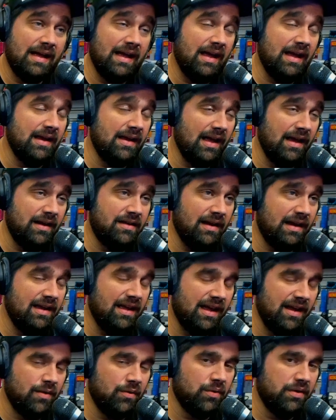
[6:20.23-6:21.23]
I, I, I
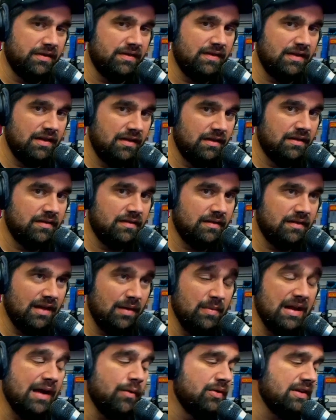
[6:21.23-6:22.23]
kind of want to see this.
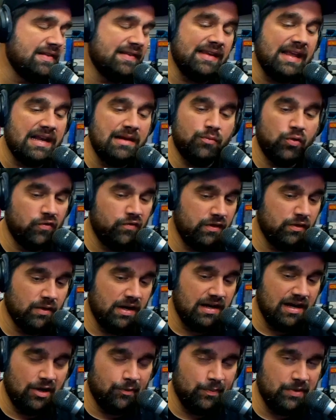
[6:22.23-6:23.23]
I mean, I want to see any movie
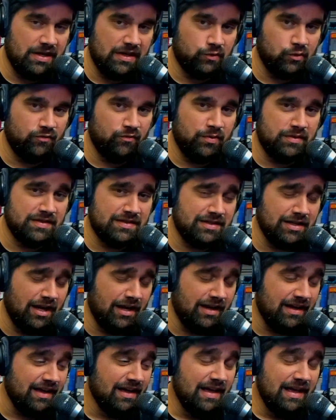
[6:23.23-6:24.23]
right now because we've been
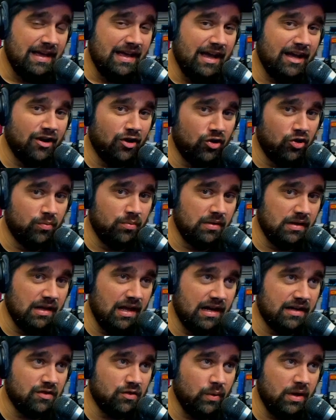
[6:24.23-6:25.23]
stuck at home,
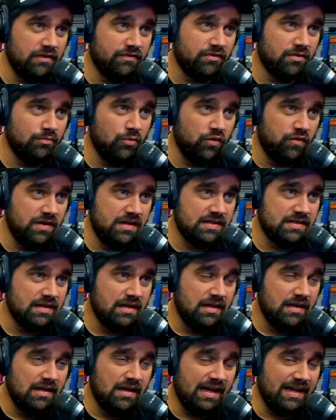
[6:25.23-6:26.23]
locked away from movies.
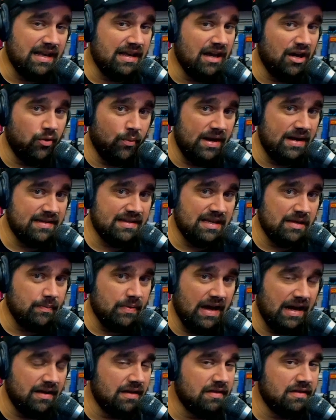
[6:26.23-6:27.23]
I cannot wait to get
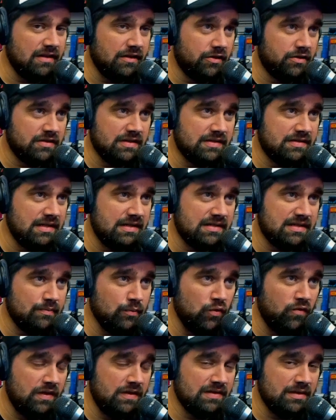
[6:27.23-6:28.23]
back in the theaters and see some
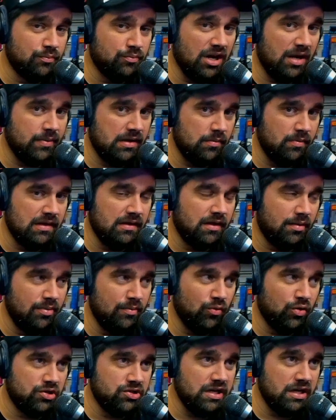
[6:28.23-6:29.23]
movies. I'm probably going to be a little
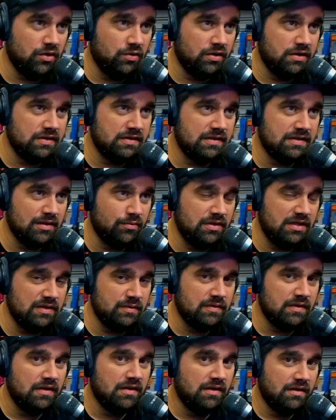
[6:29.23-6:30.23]
bit more generous to some of
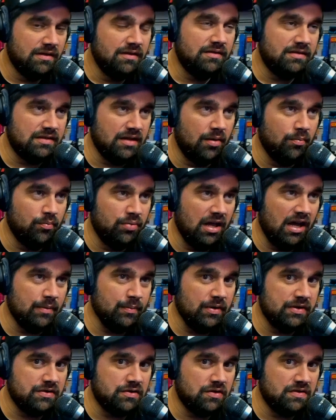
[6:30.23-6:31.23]
these dumb
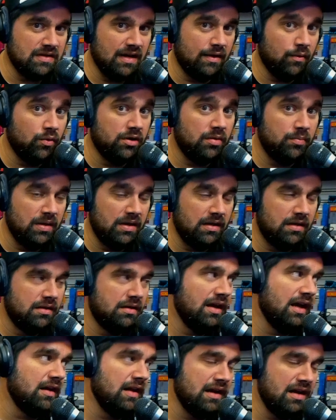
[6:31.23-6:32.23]
blockbusters than I would have
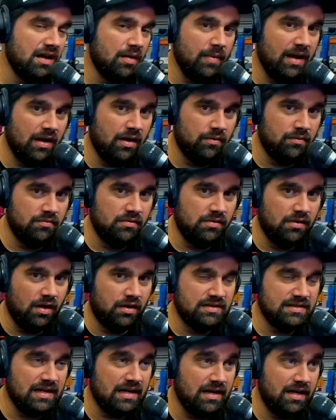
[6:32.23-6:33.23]
been had they come out
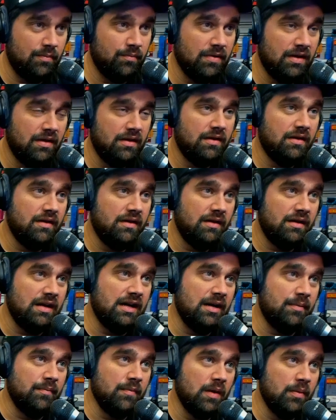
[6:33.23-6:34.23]
on time.
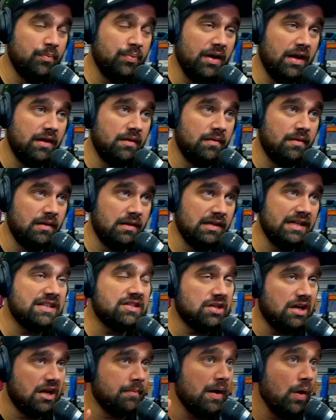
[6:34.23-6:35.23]
Um, but
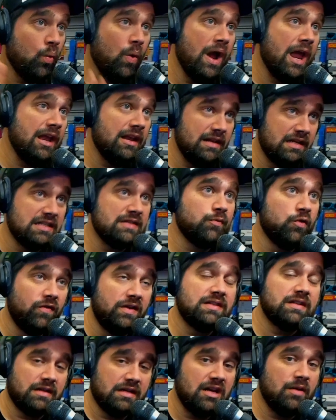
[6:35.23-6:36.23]
let's talk about when this
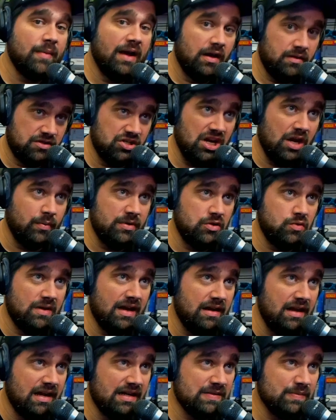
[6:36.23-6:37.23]
movie is going to come out. Shall we do
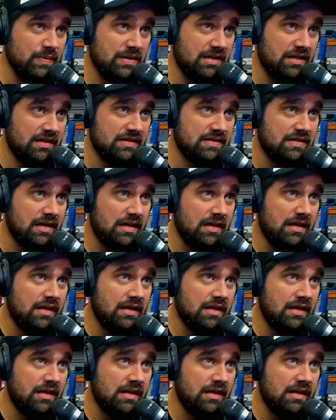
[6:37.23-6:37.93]
that next? Because